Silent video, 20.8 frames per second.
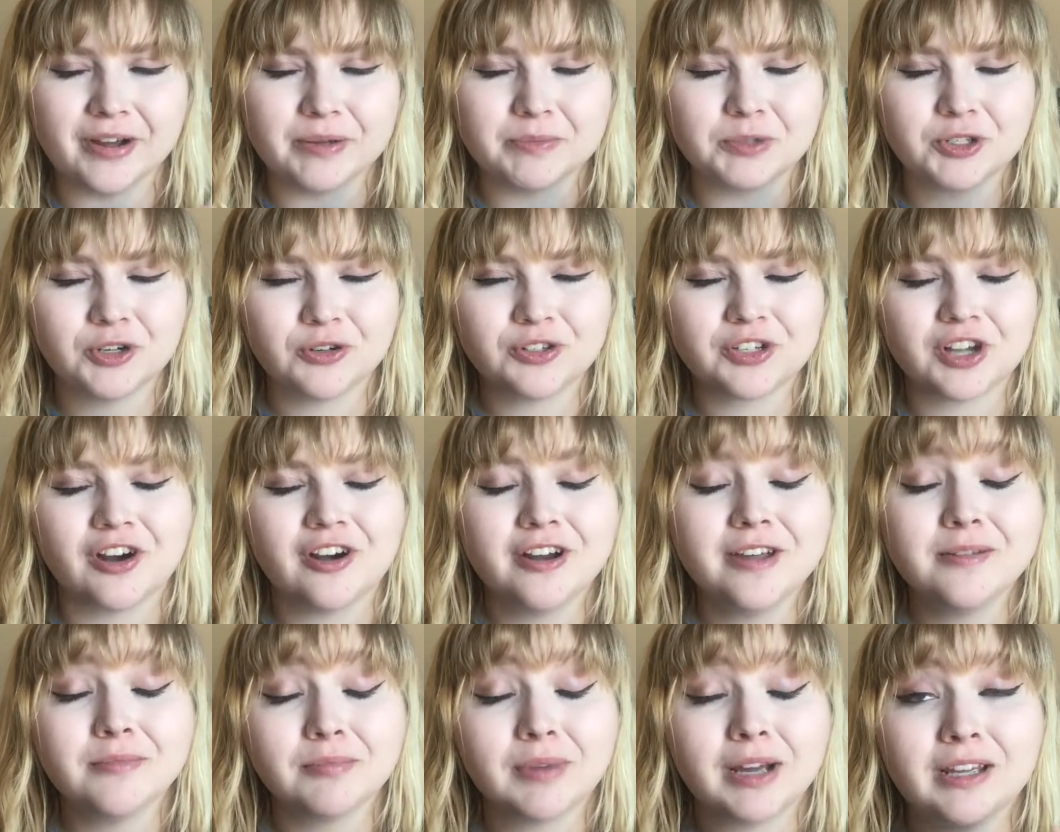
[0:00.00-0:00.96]
I am so
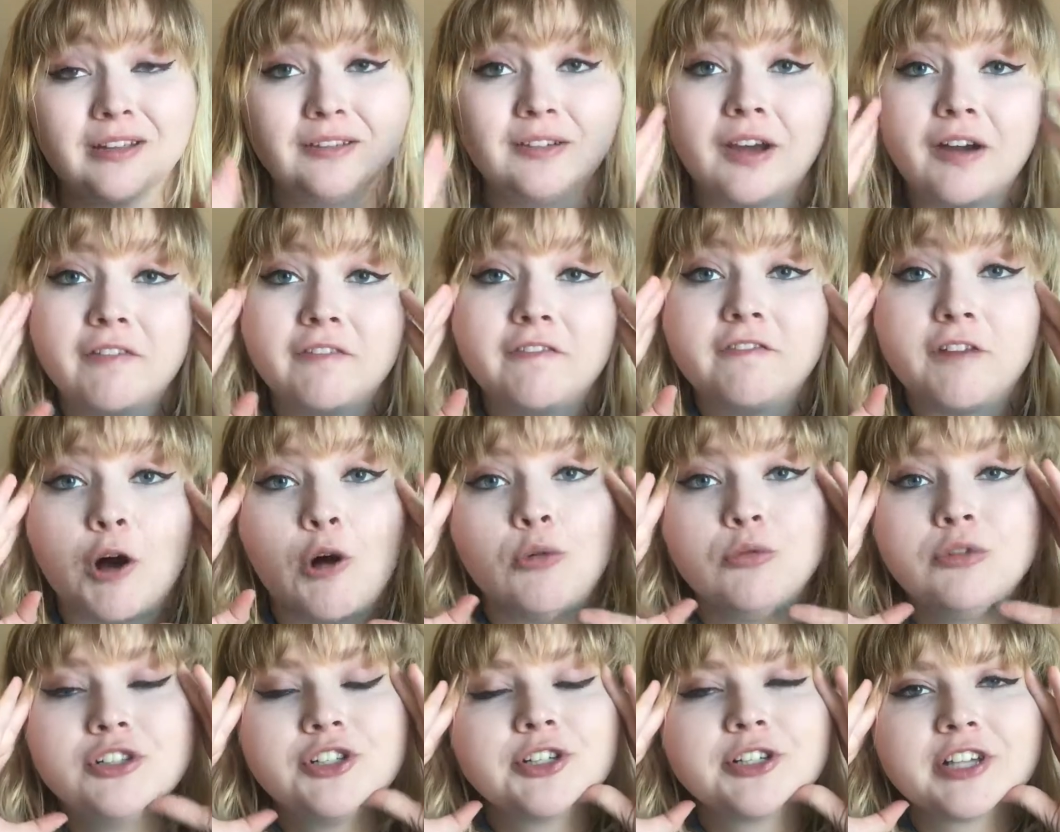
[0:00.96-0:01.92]
sorry. My
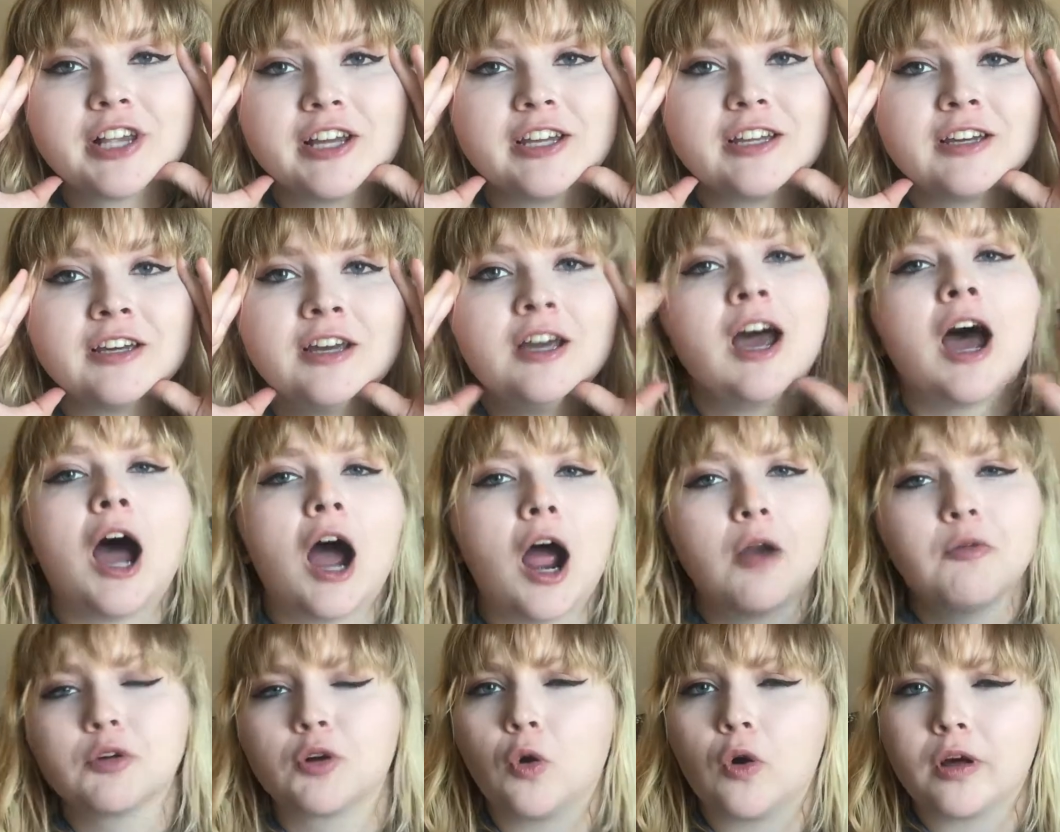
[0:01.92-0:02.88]
phone just like,
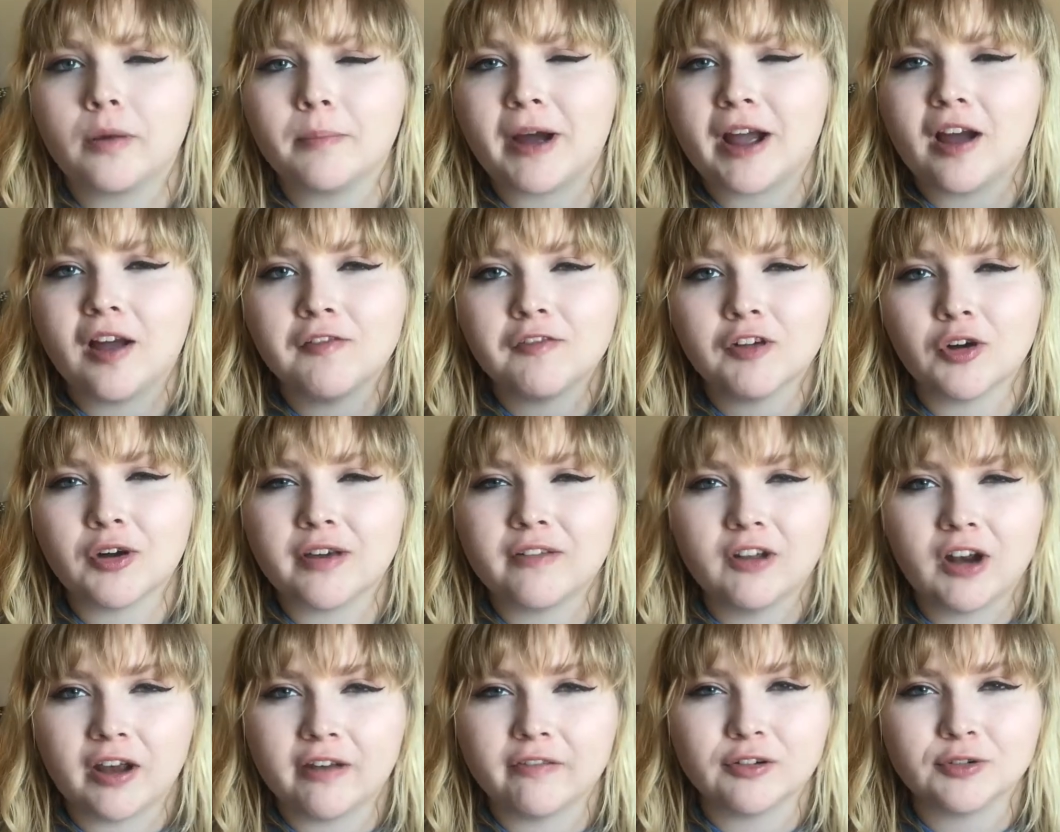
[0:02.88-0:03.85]
I record on my iPhone. I
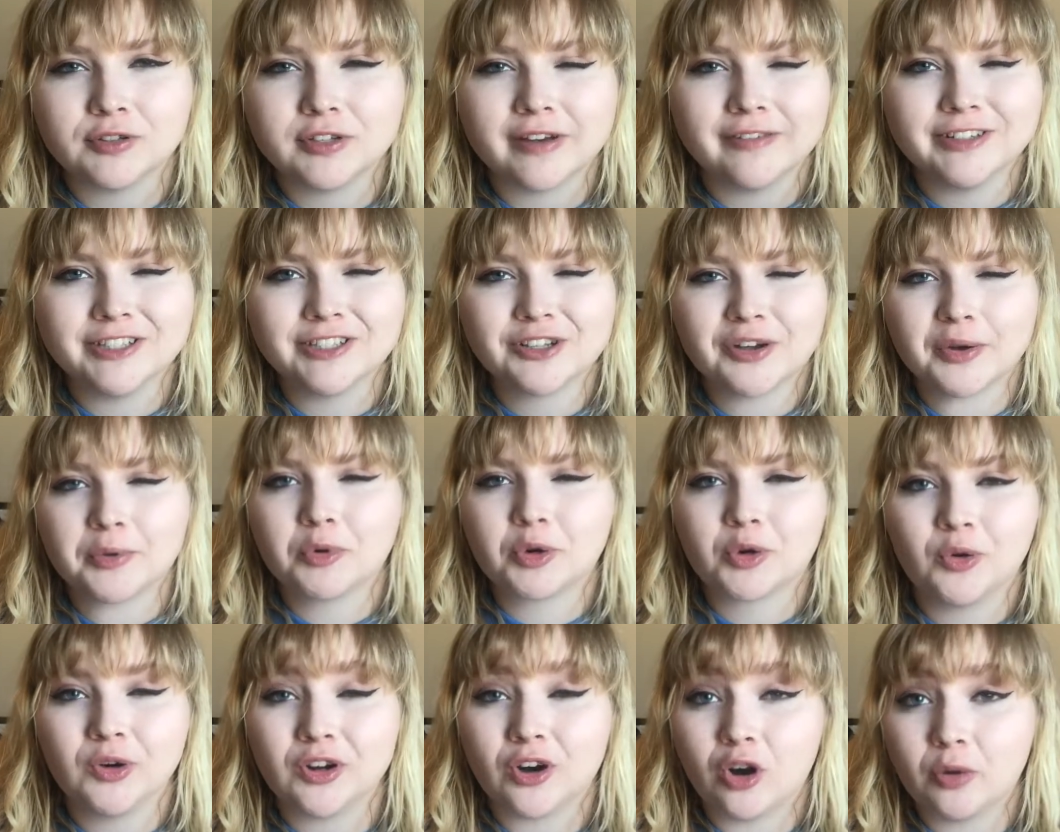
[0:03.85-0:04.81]
have an iPhone 7, so I
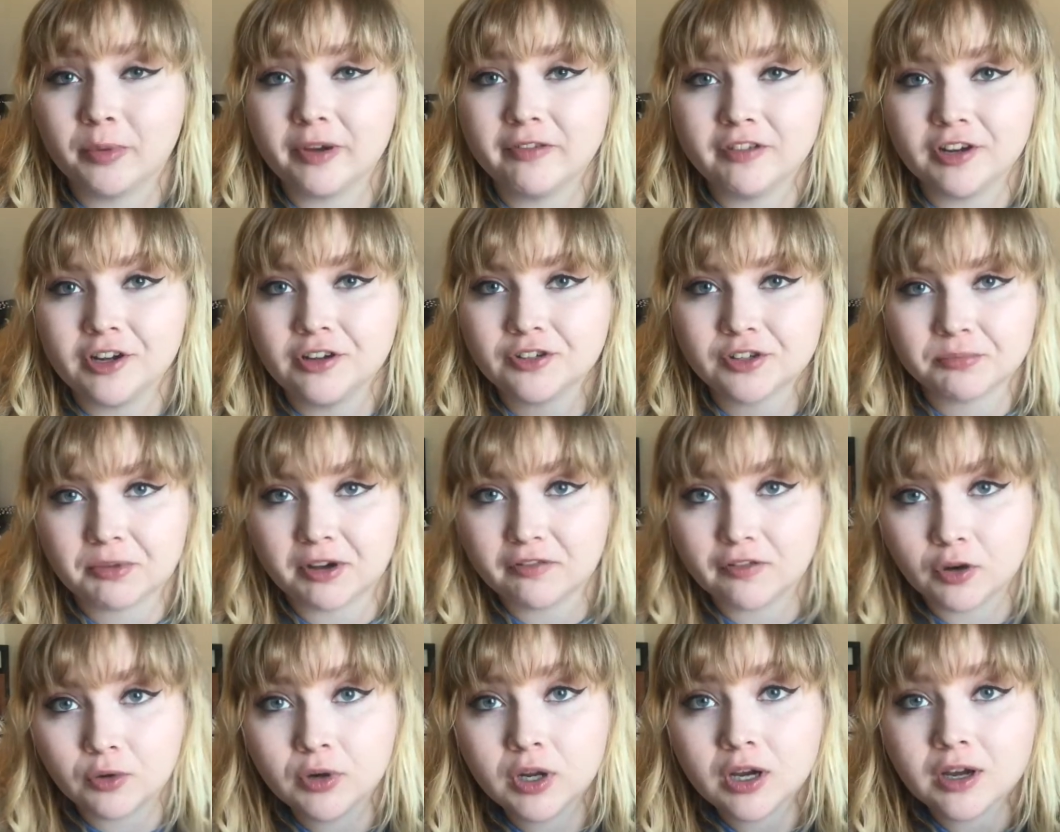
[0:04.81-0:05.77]
record all my videos on my
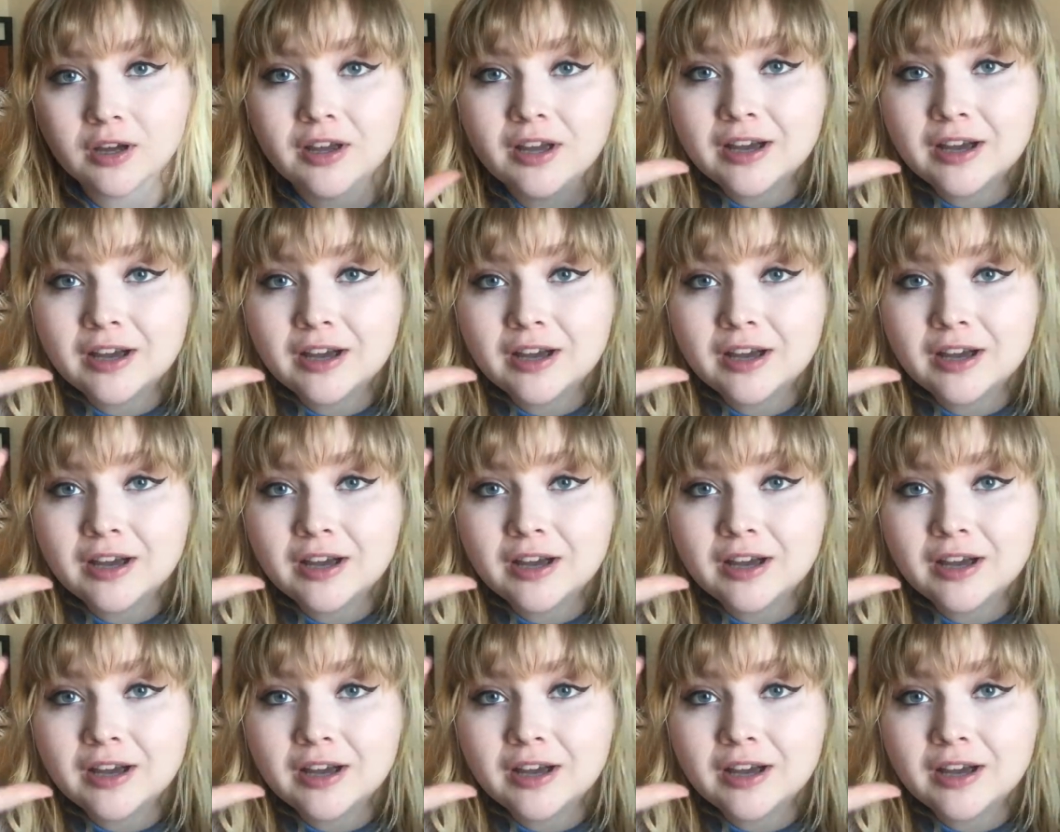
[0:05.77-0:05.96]
phone.